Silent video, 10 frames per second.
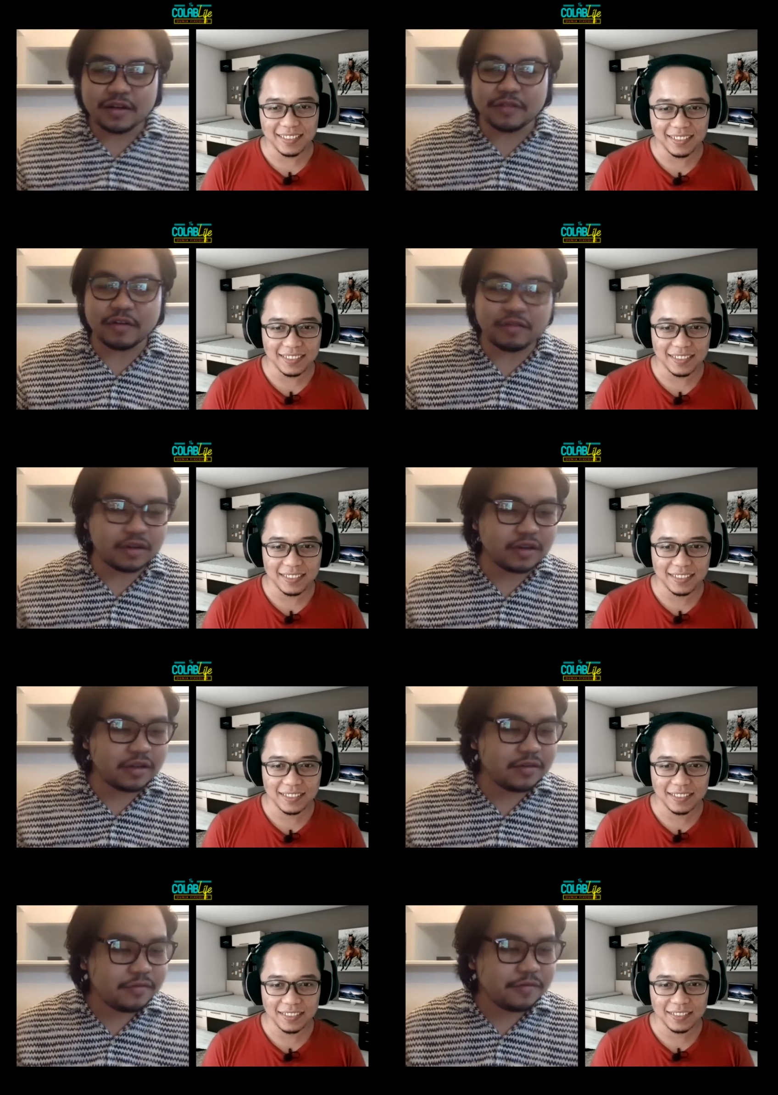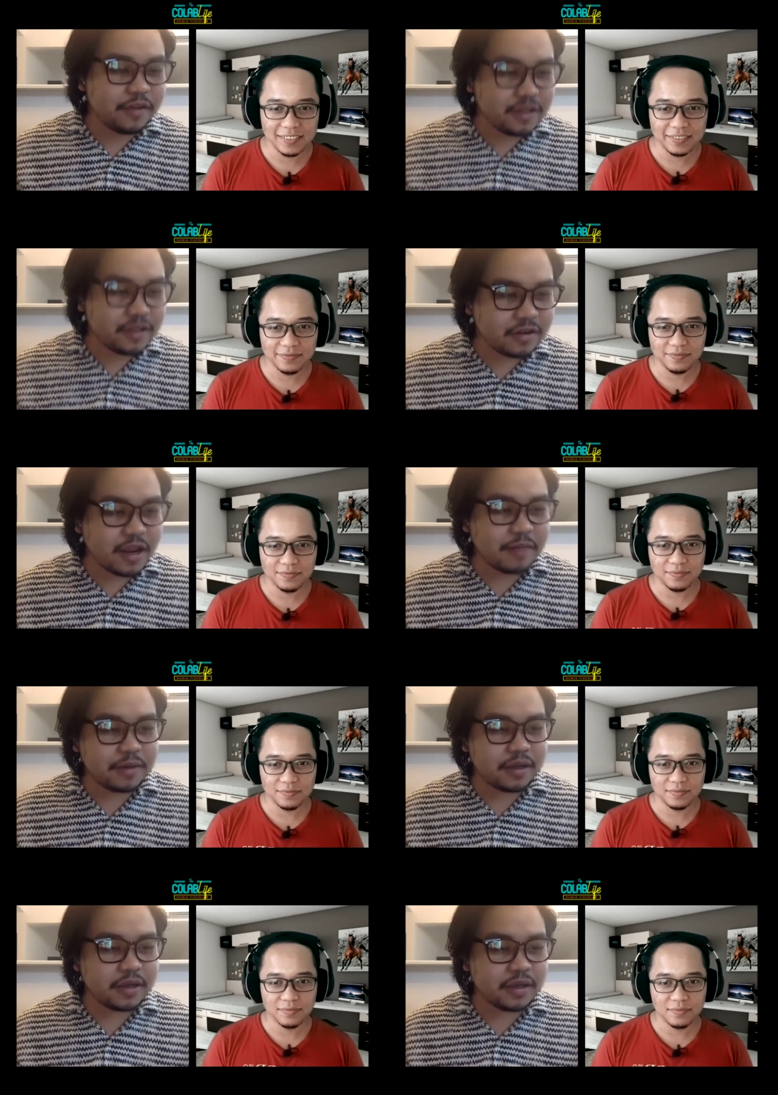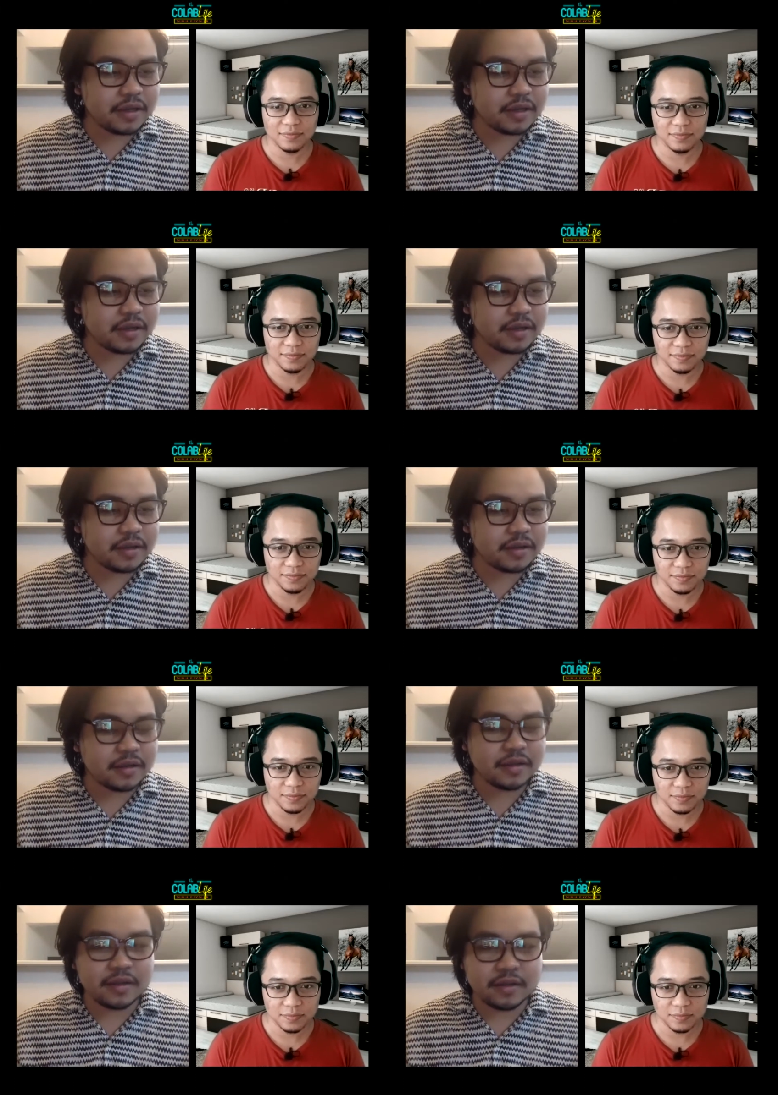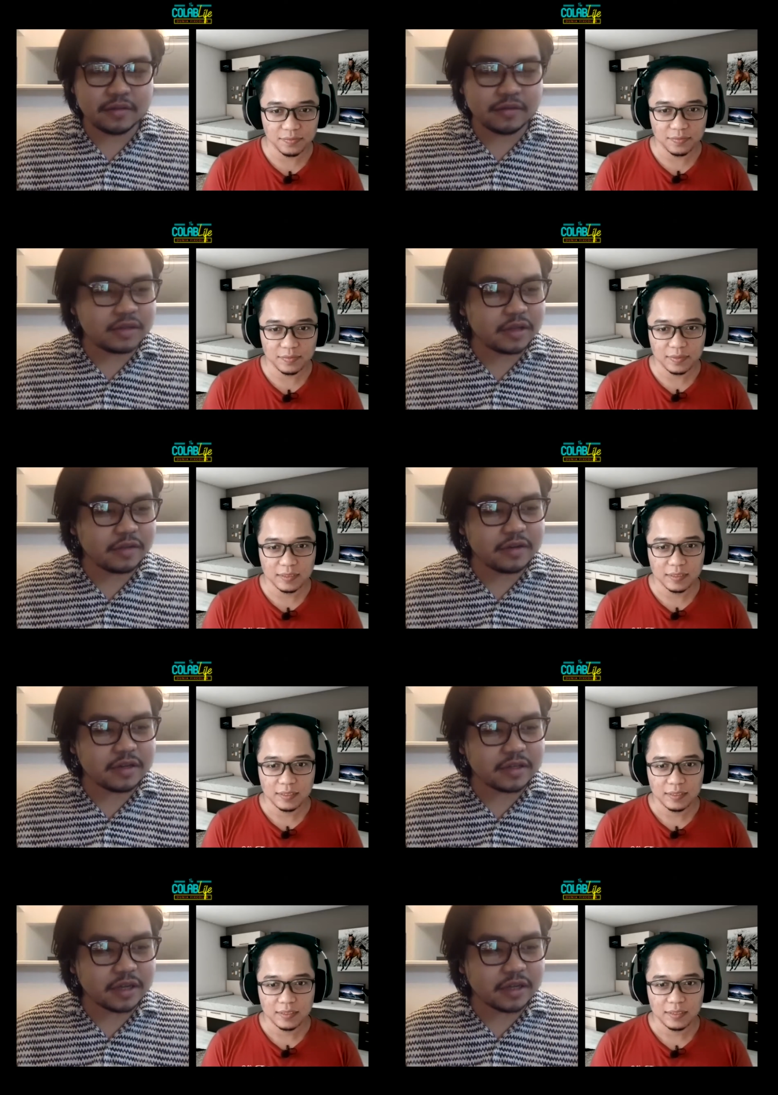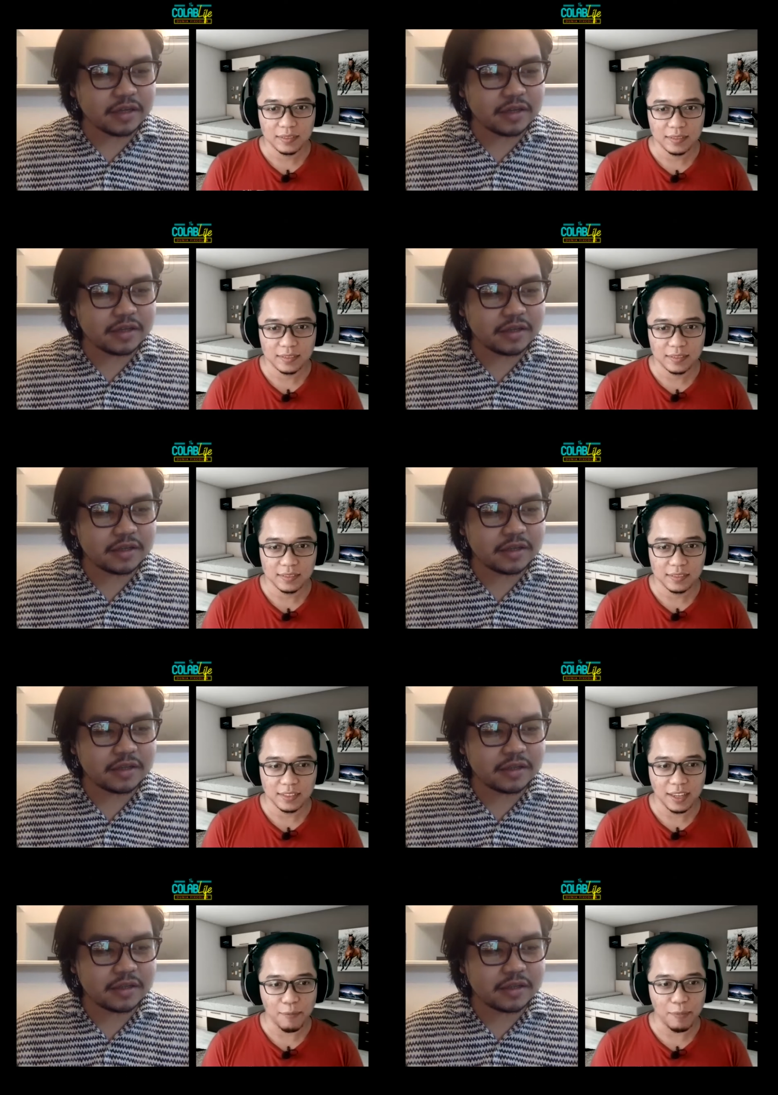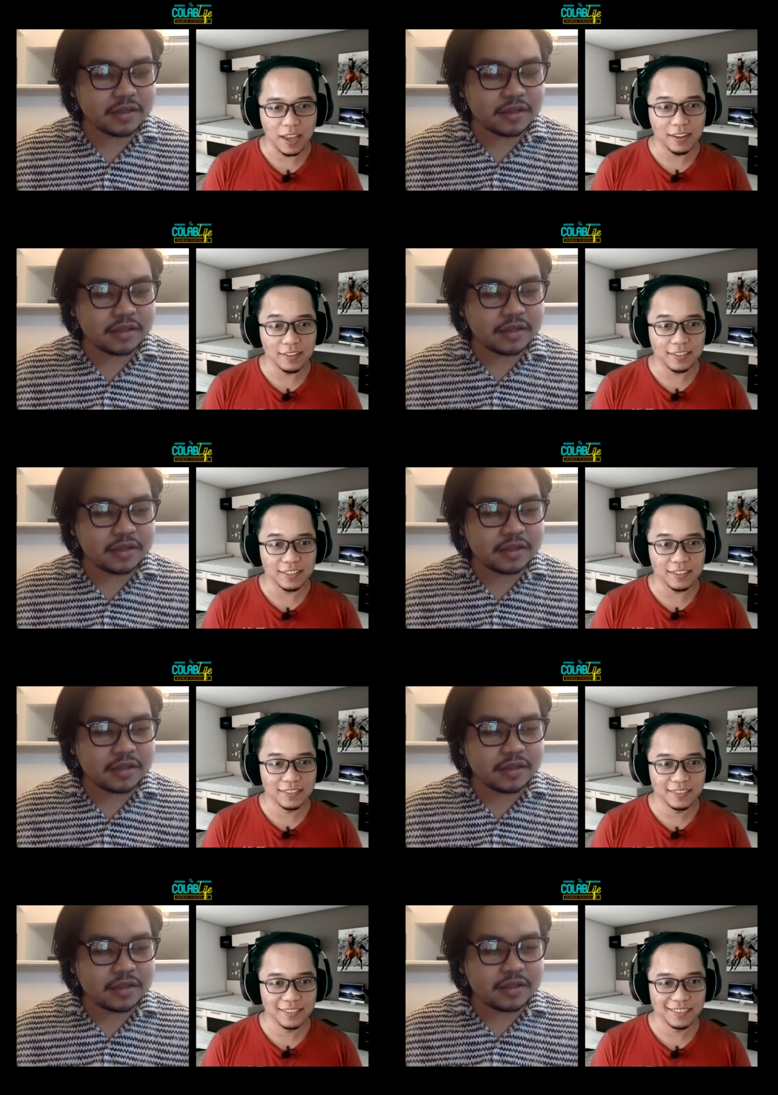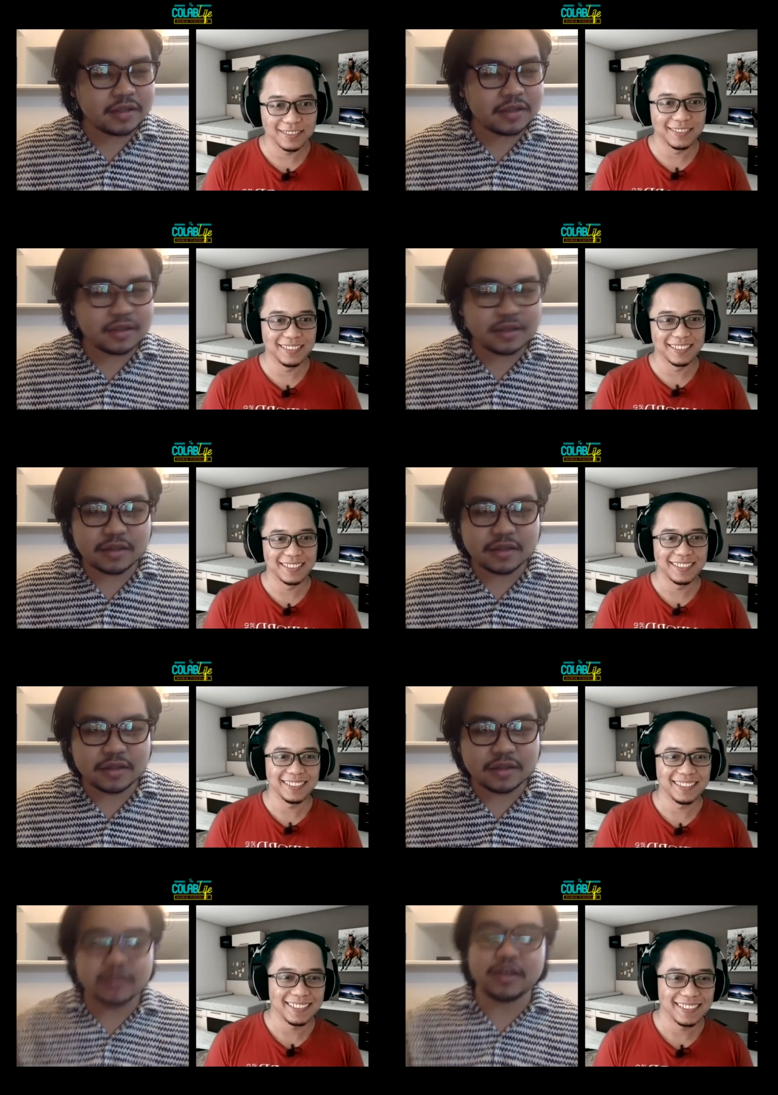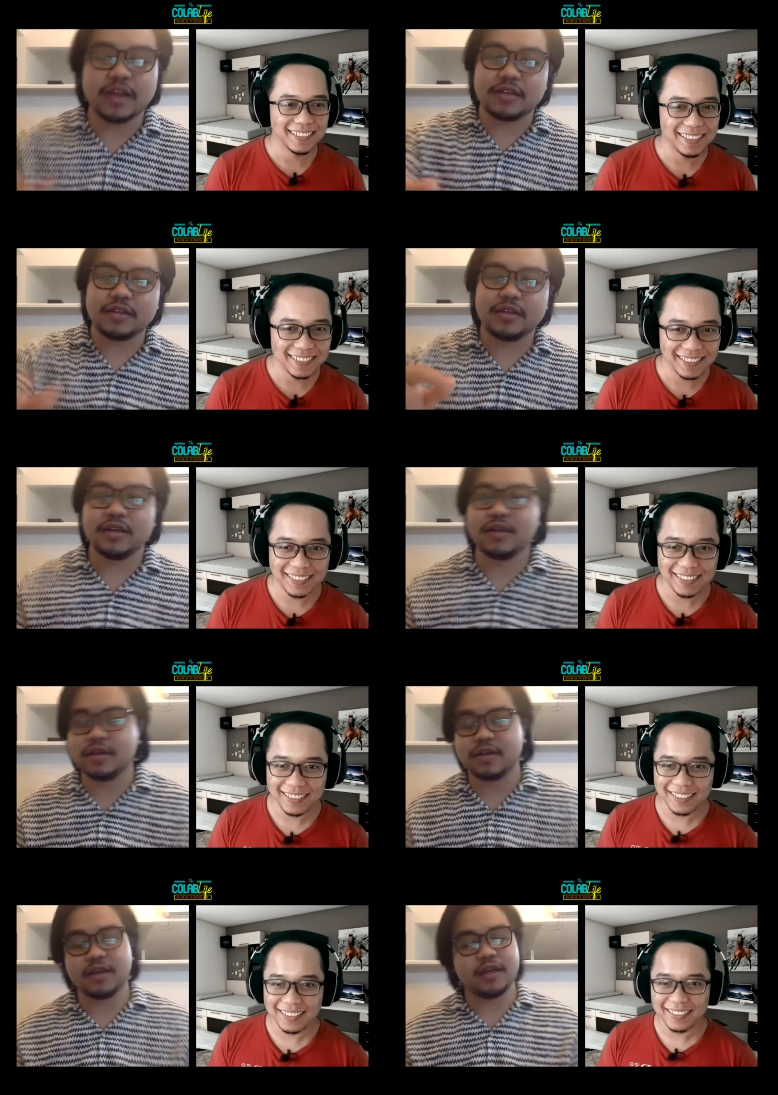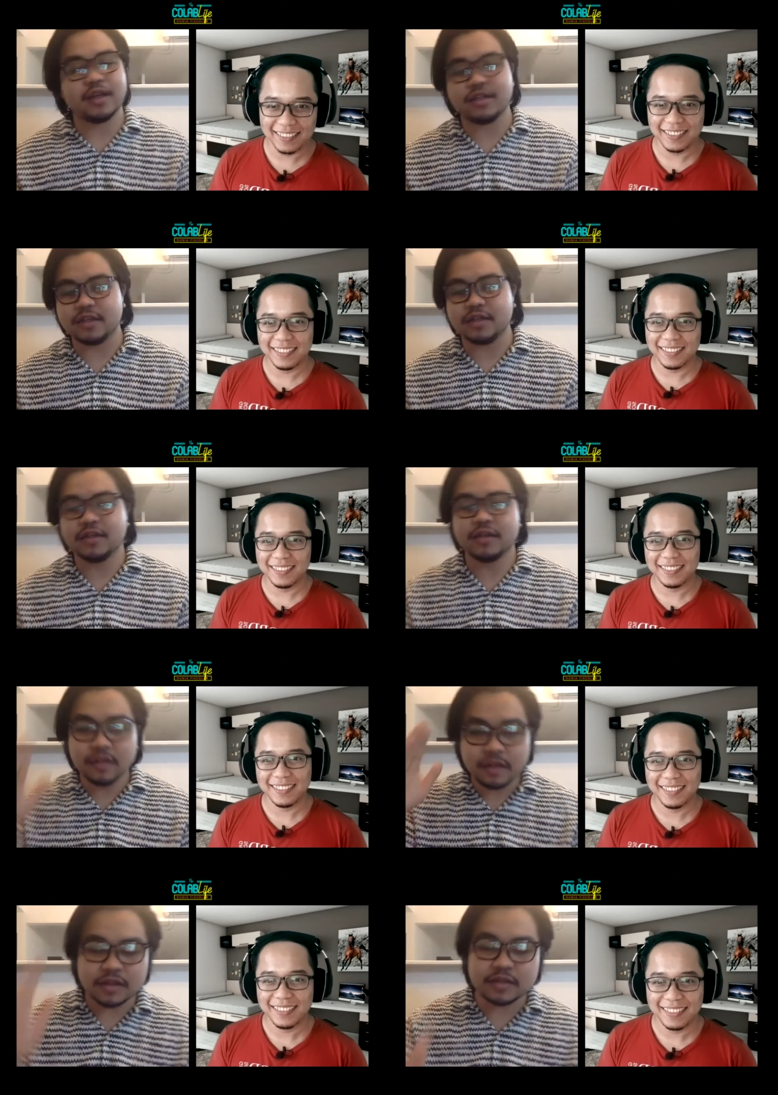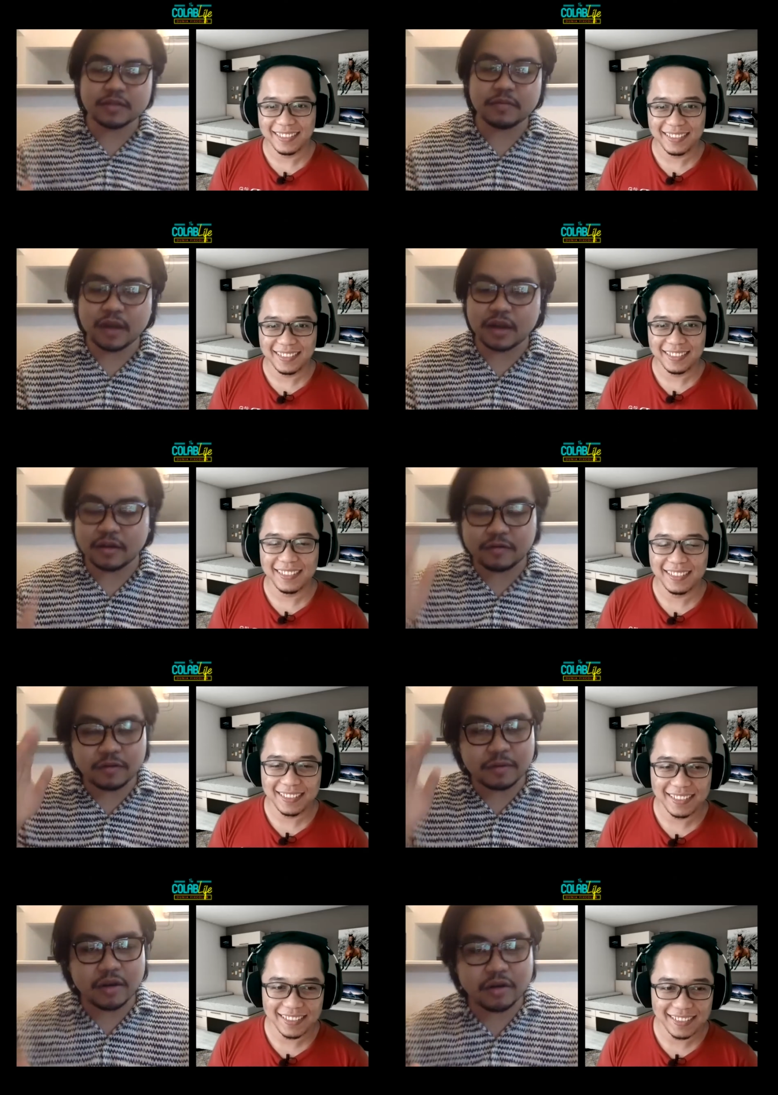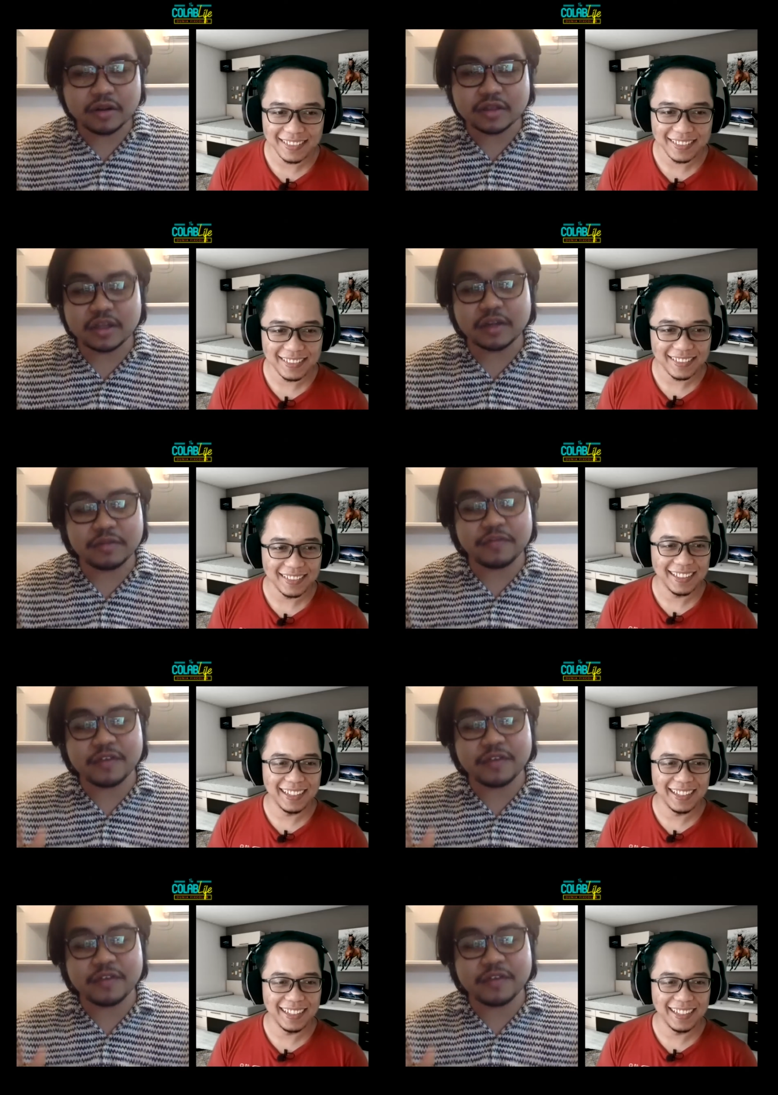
Speaker 1: of our FixColab we still haven't decided
Speaker 2: behind the scene yes
Speaker 1: okay that's it it's uh, from now on it's going to be